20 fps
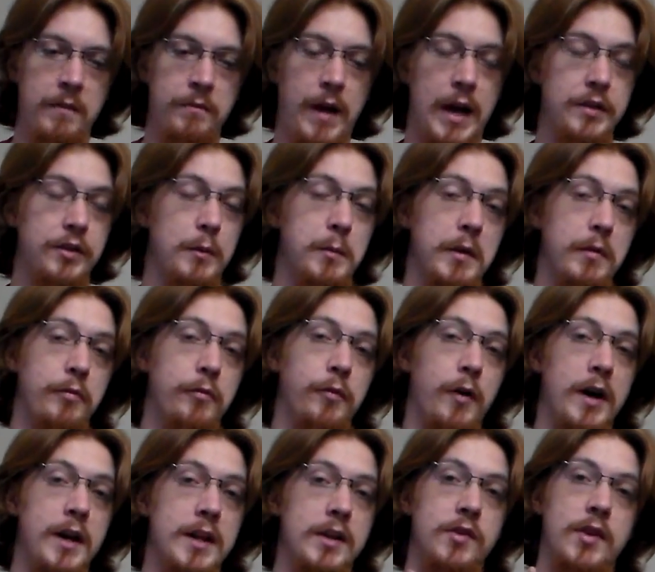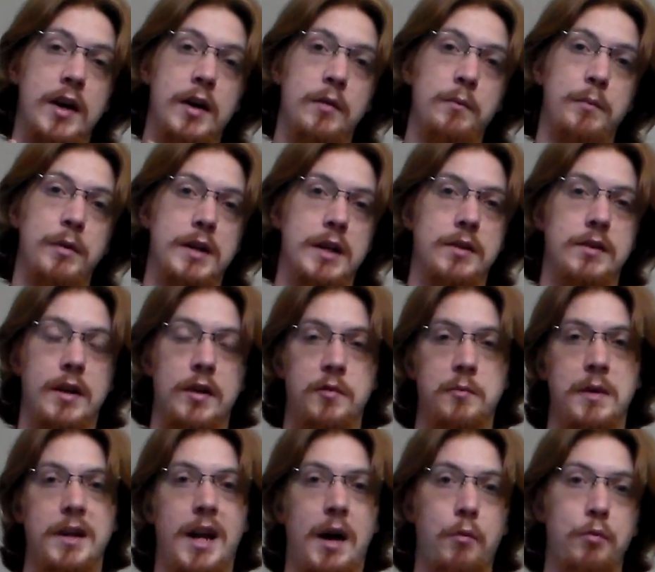That's gonna be fun as hell, but it does
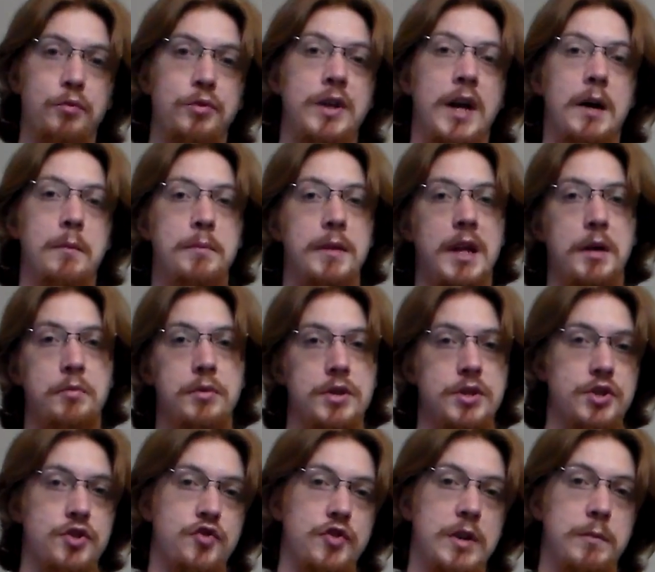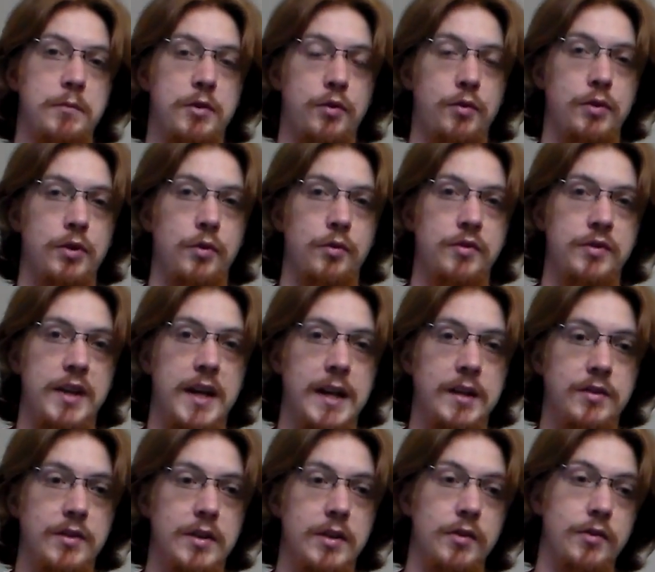mean I will not be able to stream during those
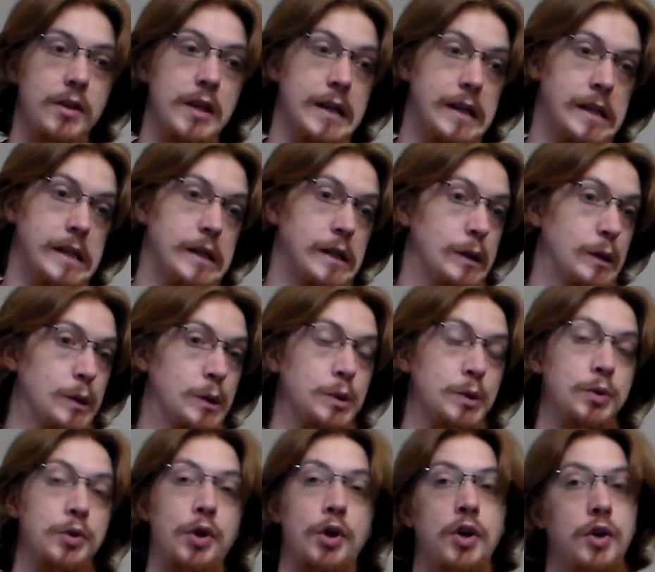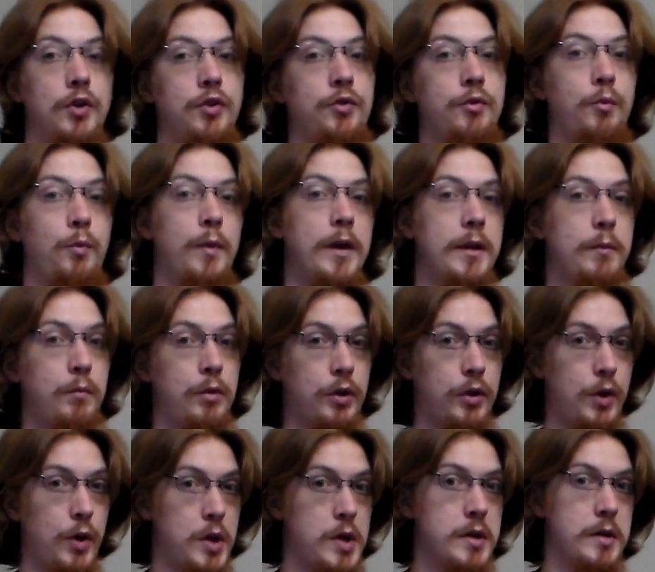dates, because who knows when we're
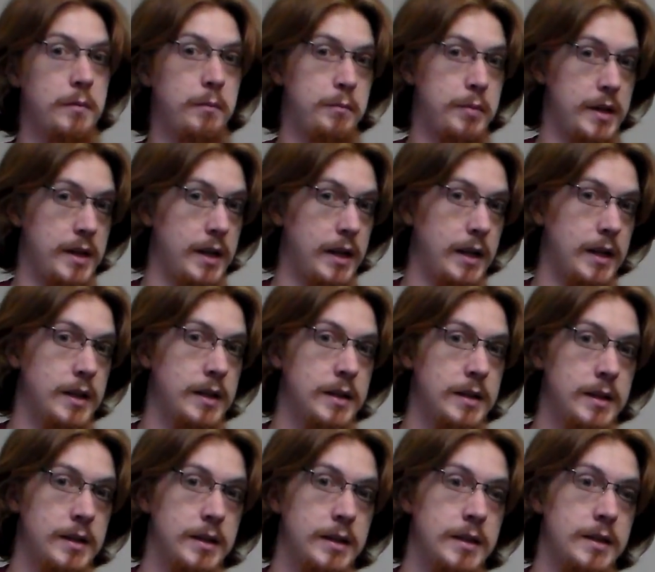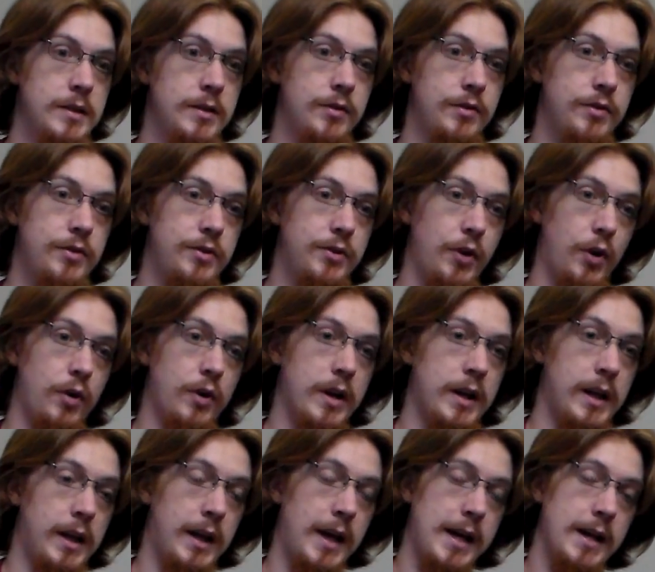gonna be
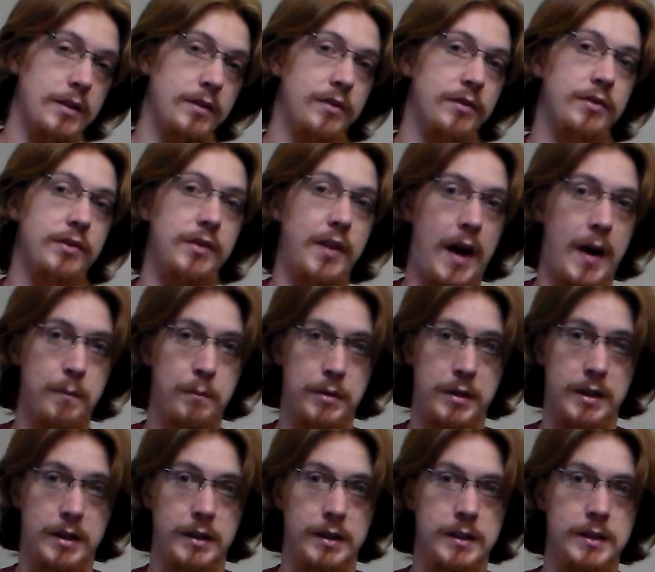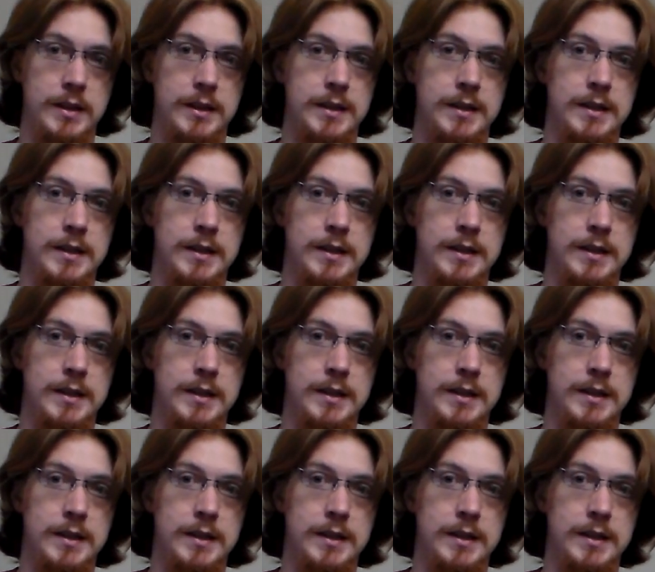starting and stopping.